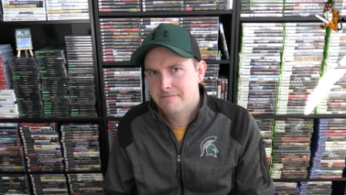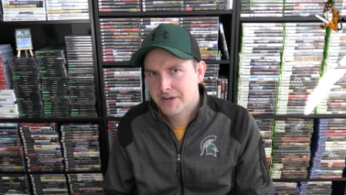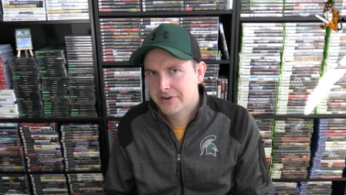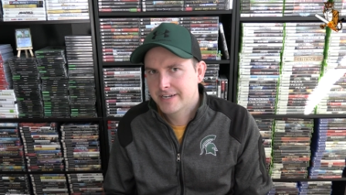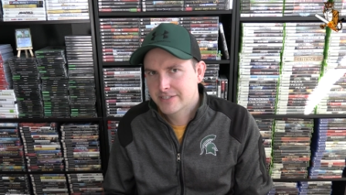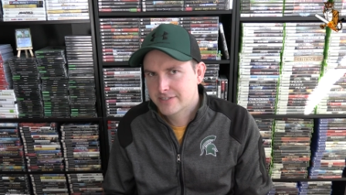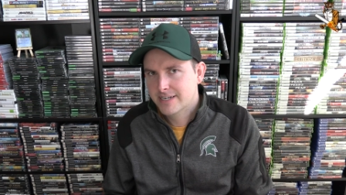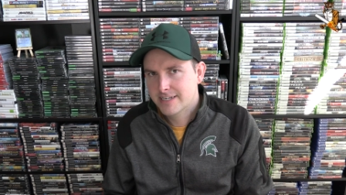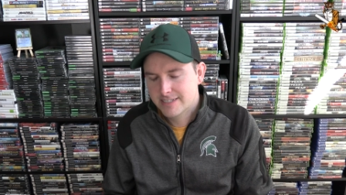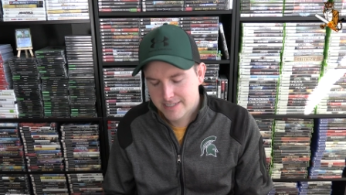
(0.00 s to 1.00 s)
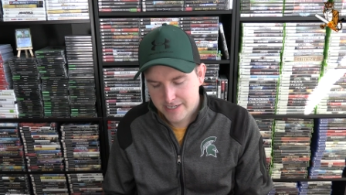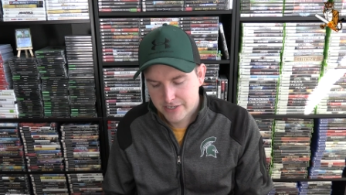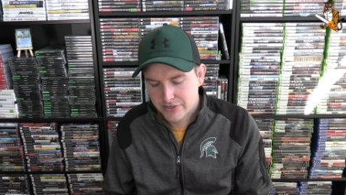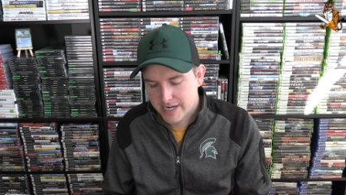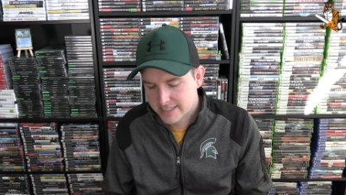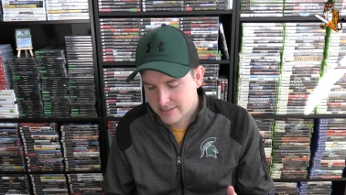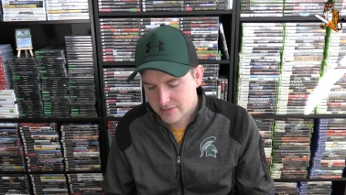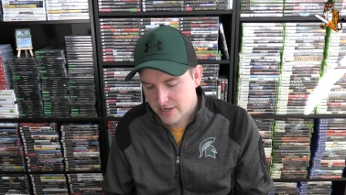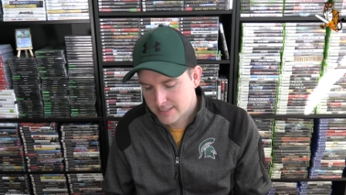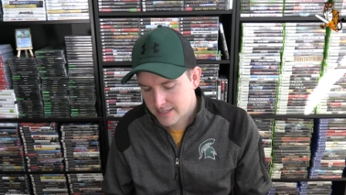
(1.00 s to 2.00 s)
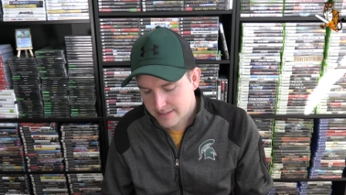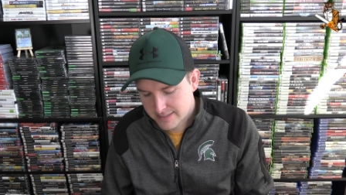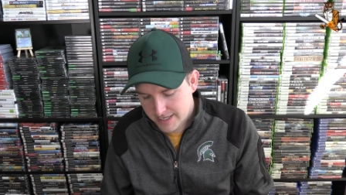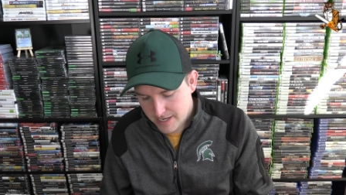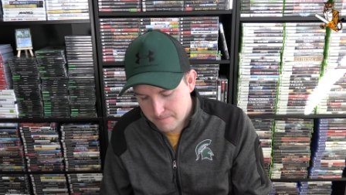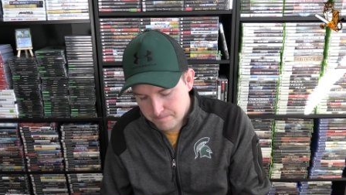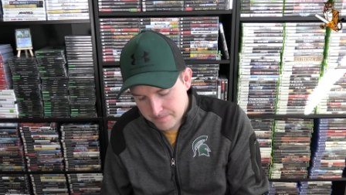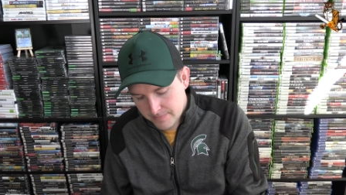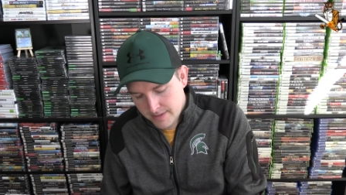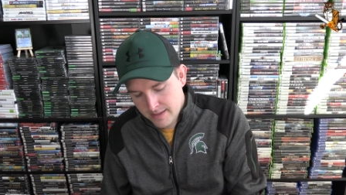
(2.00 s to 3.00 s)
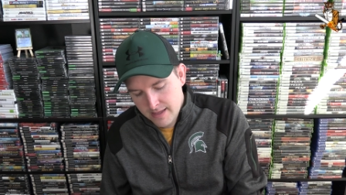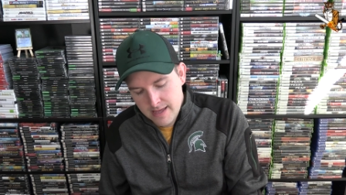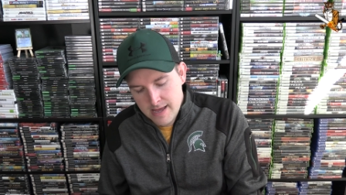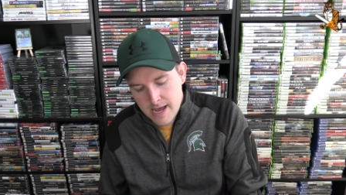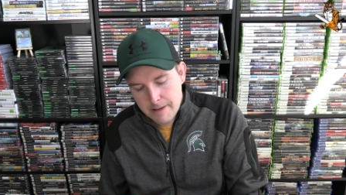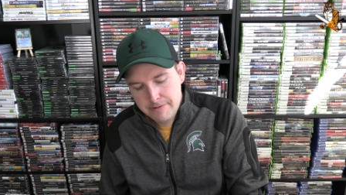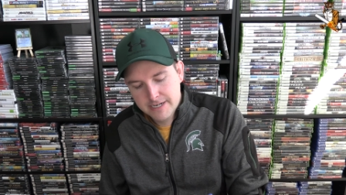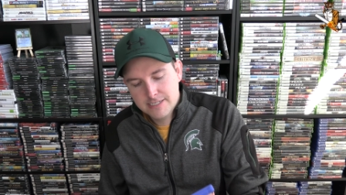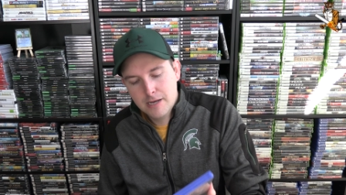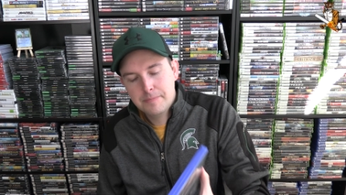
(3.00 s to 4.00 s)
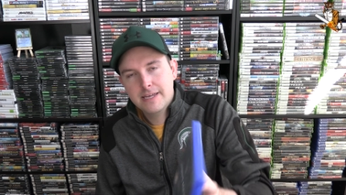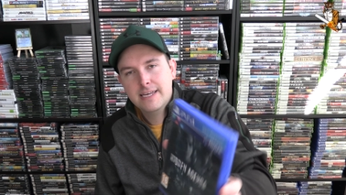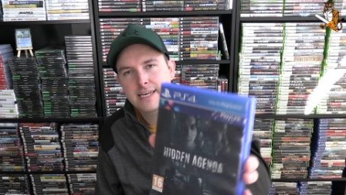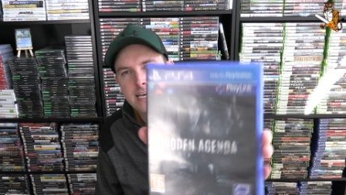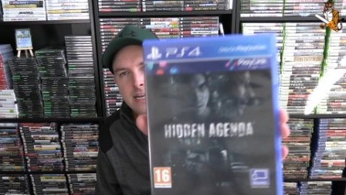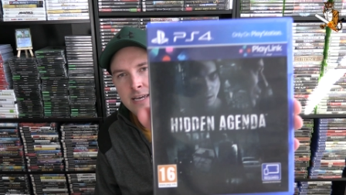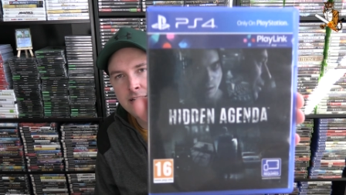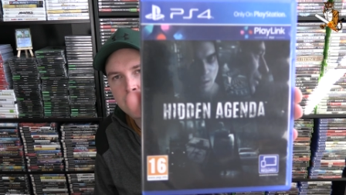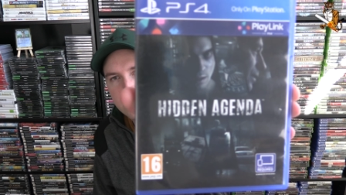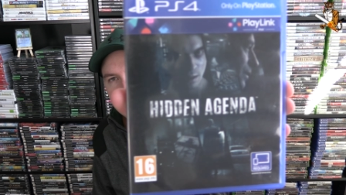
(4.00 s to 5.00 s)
I'm very interested to hear your guys' thoughts on this game. I picked up Hidden